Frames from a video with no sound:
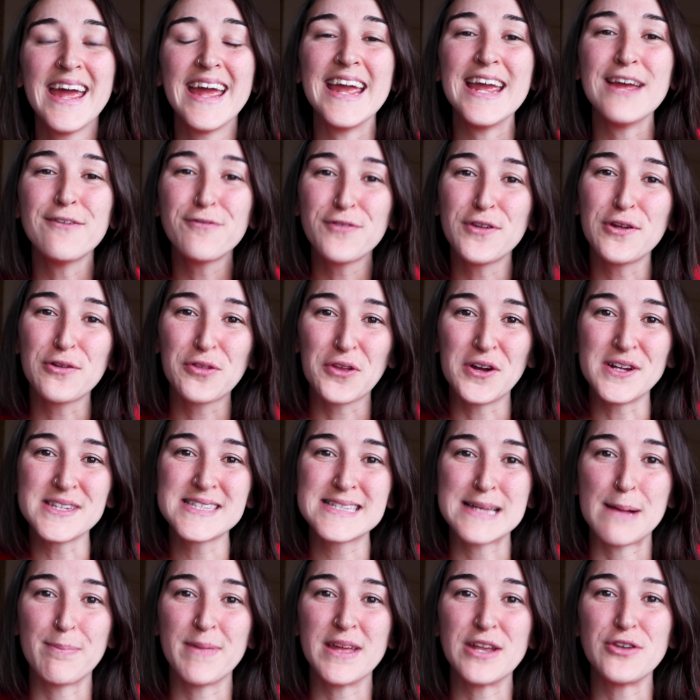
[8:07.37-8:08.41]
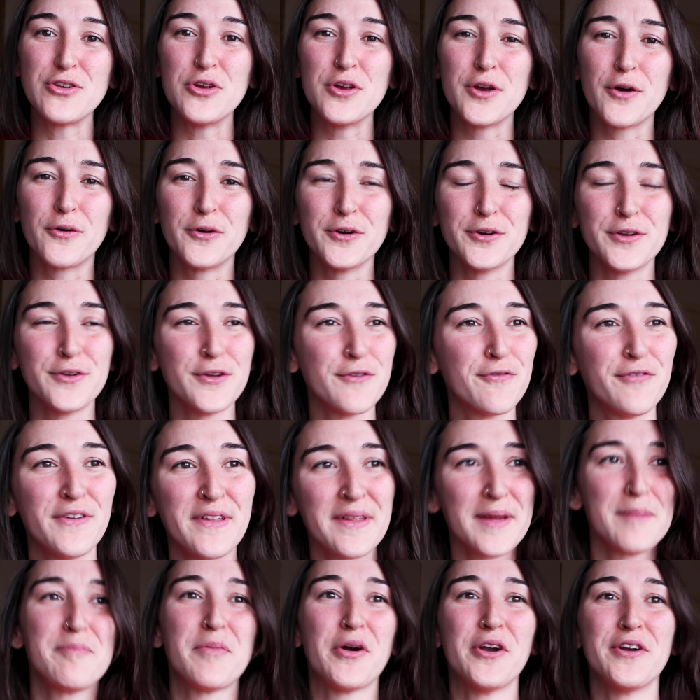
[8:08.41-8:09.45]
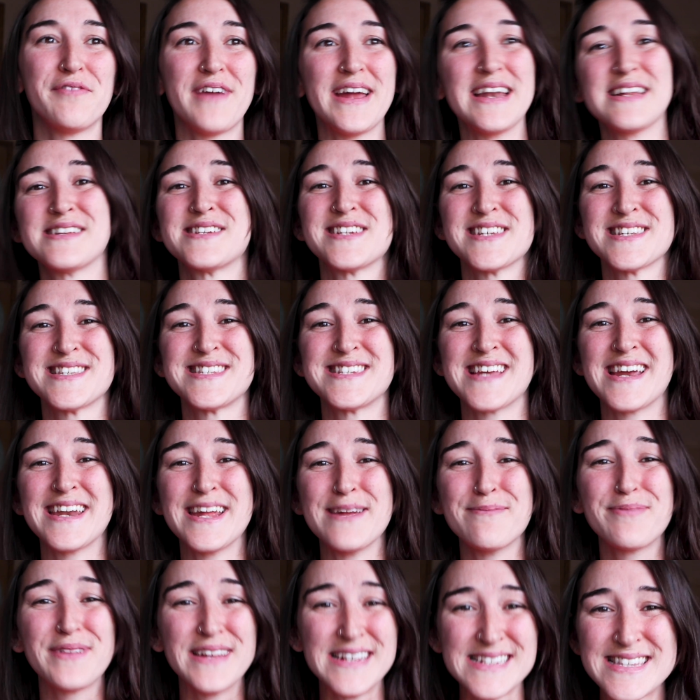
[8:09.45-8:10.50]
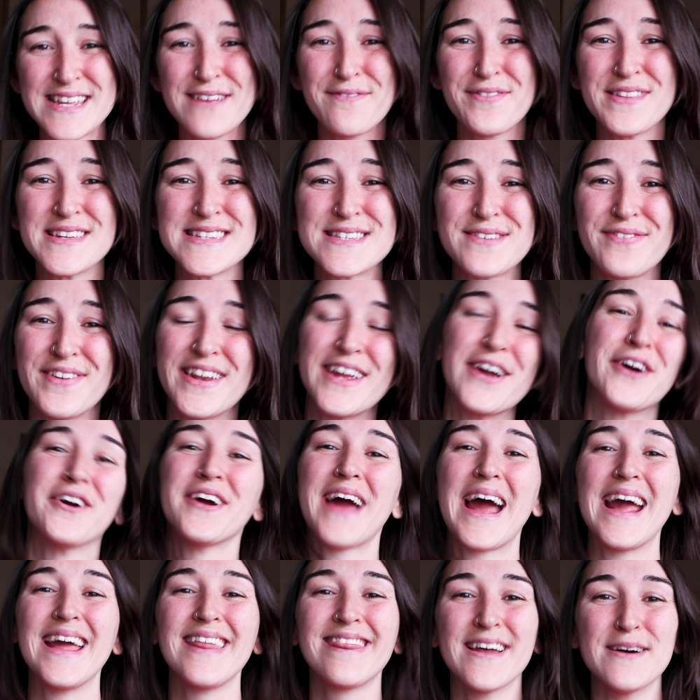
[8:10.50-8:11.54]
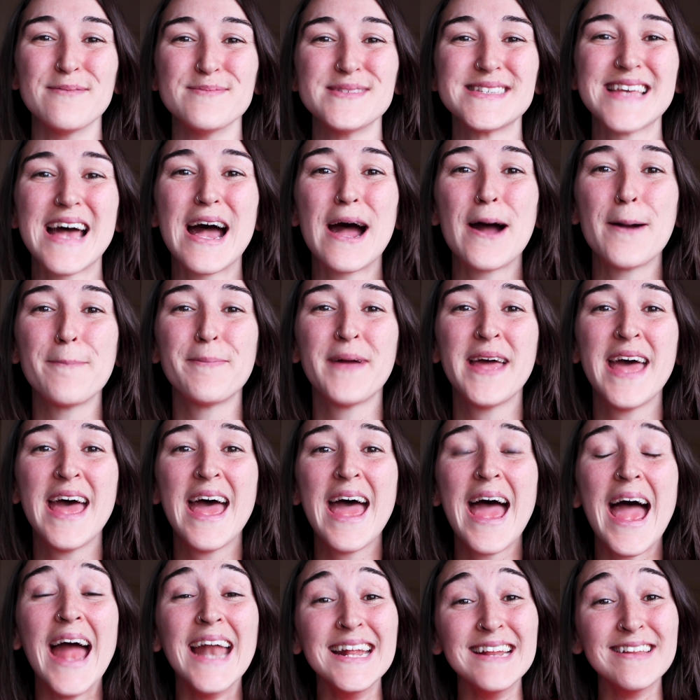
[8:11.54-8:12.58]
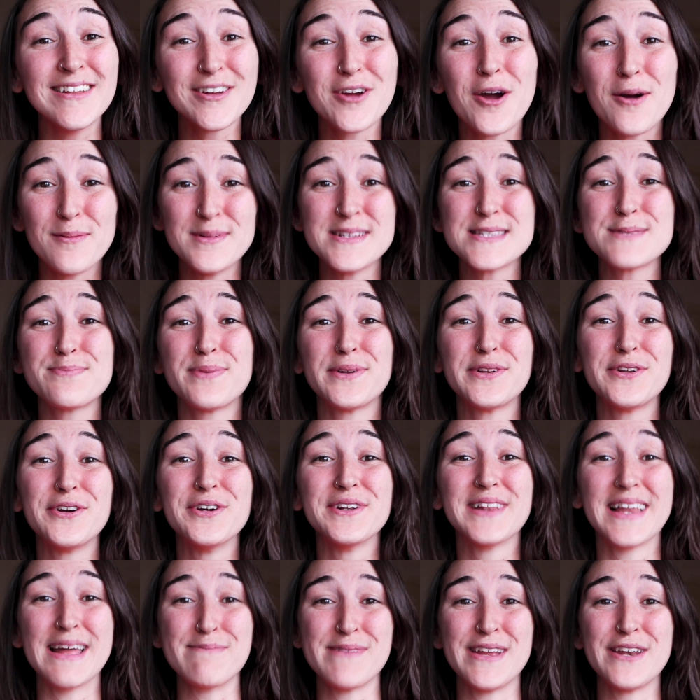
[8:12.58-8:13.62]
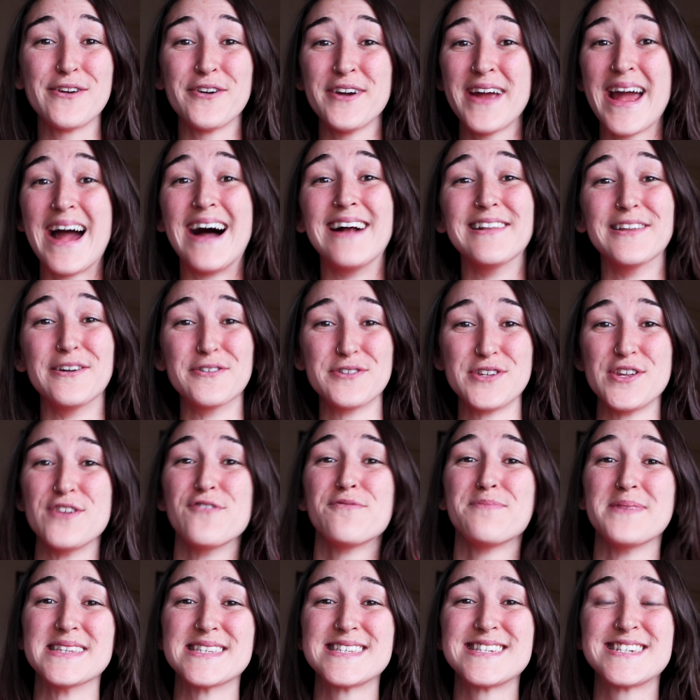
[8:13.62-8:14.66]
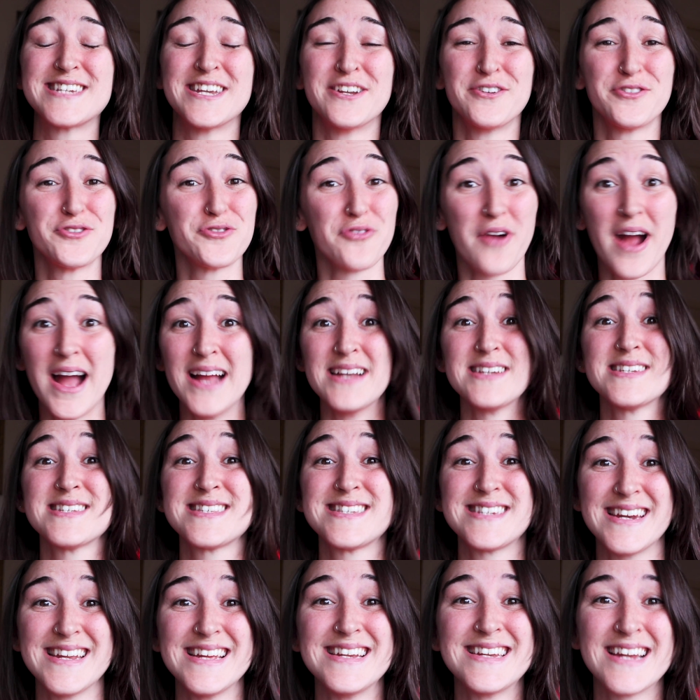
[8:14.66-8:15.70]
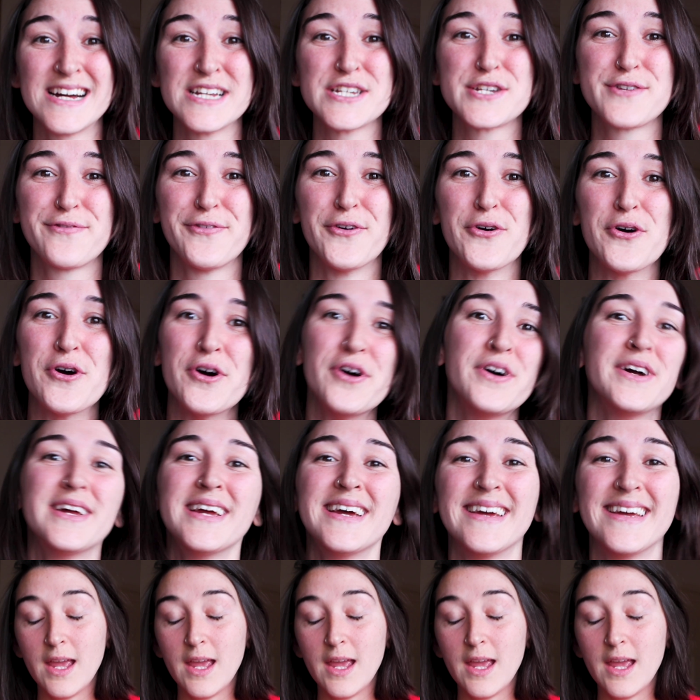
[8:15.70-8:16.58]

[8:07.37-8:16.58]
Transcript: If you learned something new or you're feeling motivated to study, please give this video a thumbs up. And in the comments below, let me know how long you've been trying to study Dutch for.